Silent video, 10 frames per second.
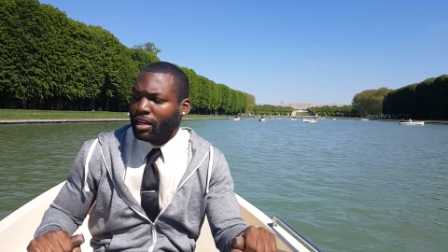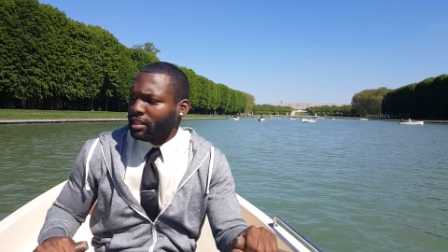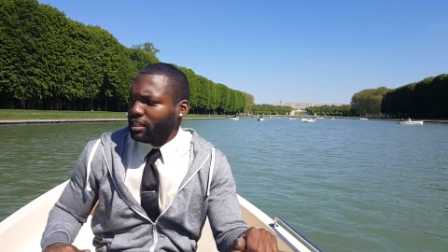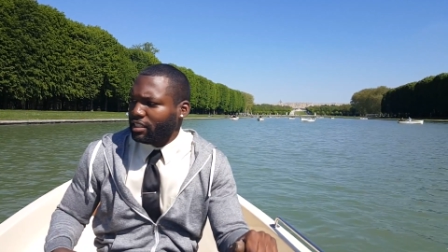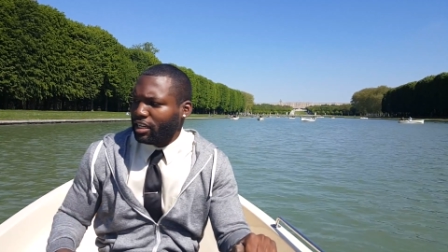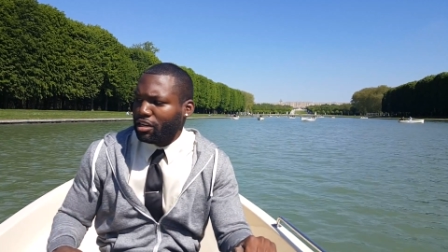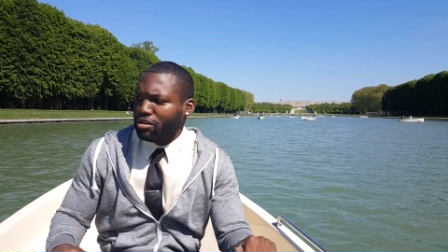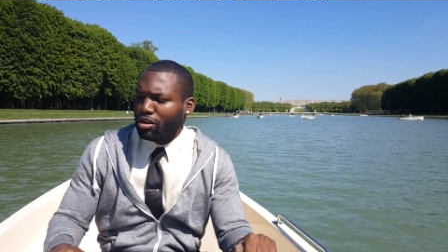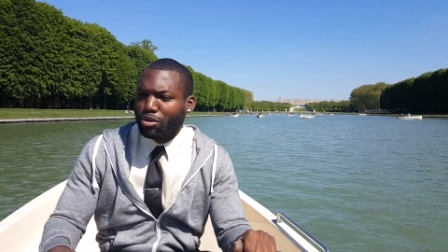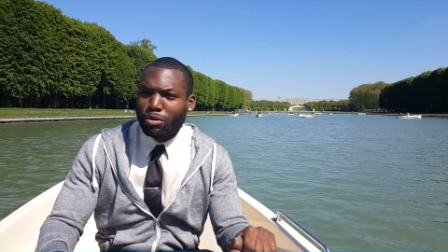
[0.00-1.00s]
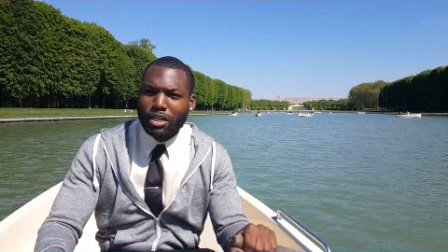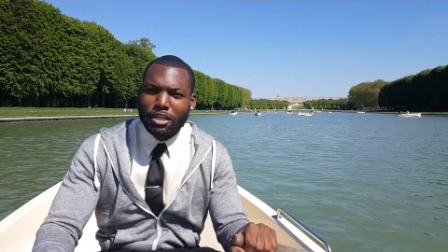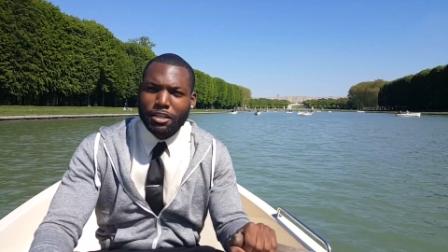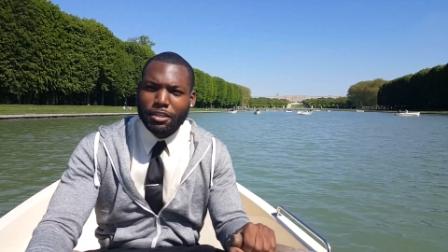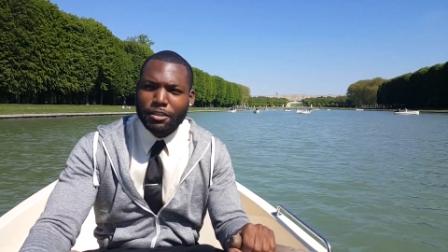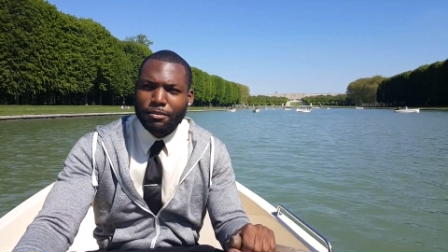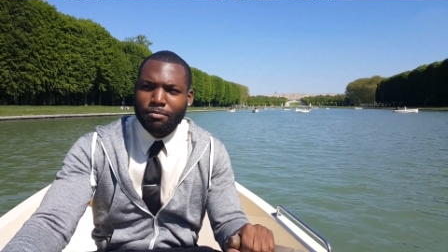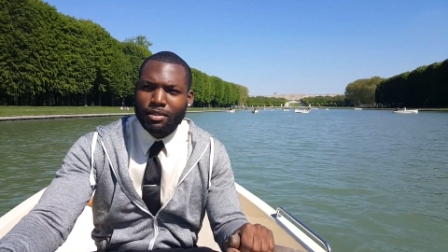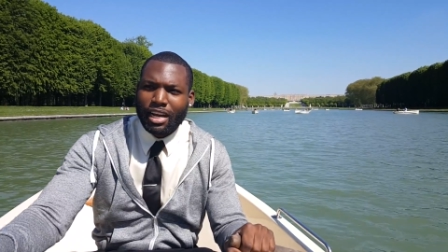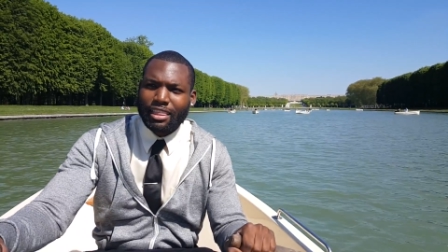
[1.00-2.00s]
They say, you know, uh,
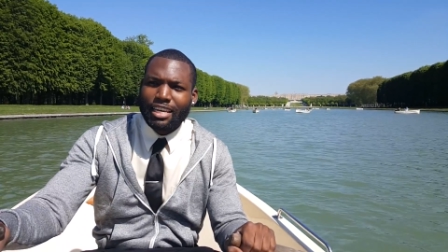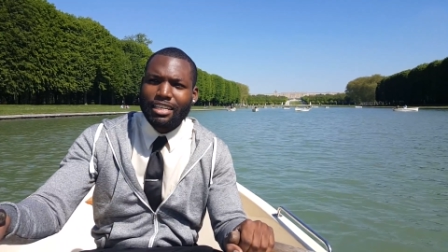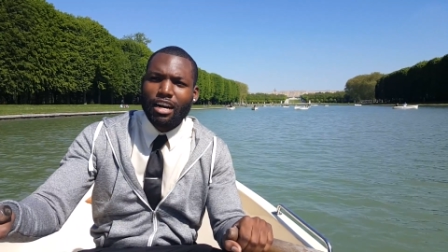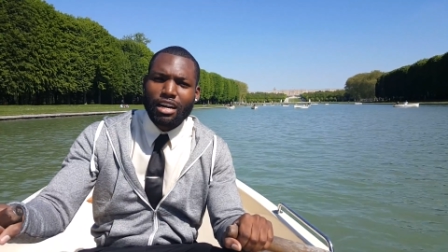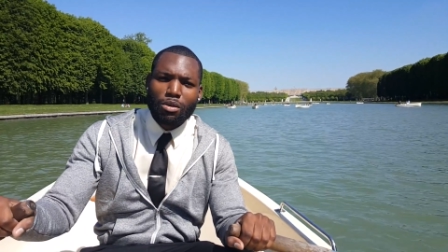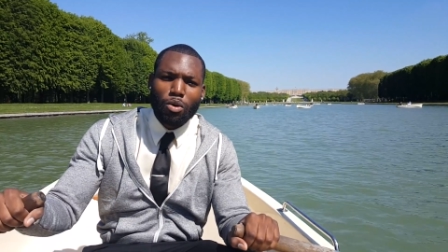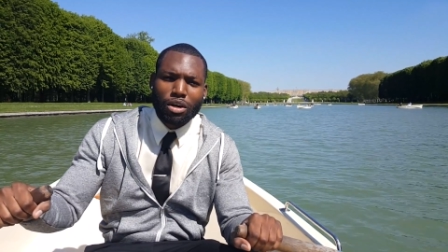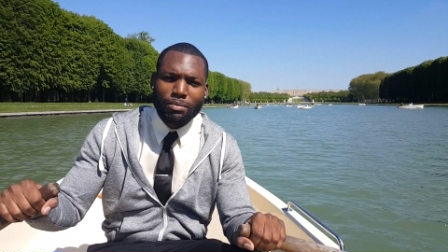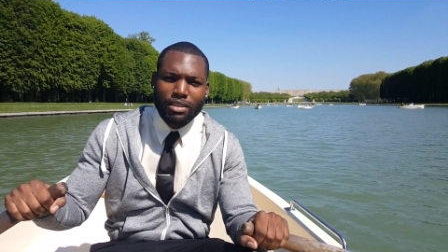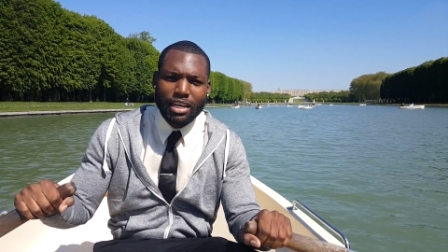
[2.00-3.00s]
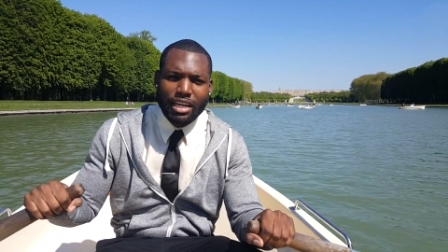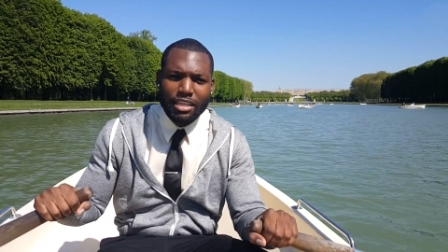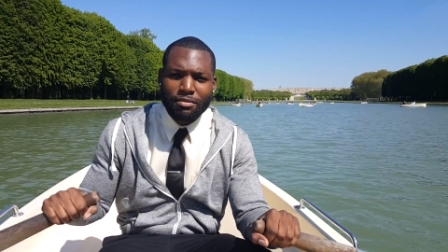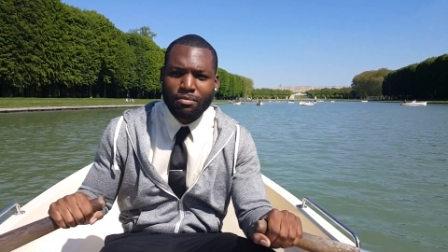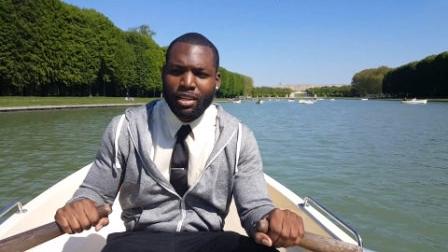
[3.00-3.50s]
I thank God I woke up today.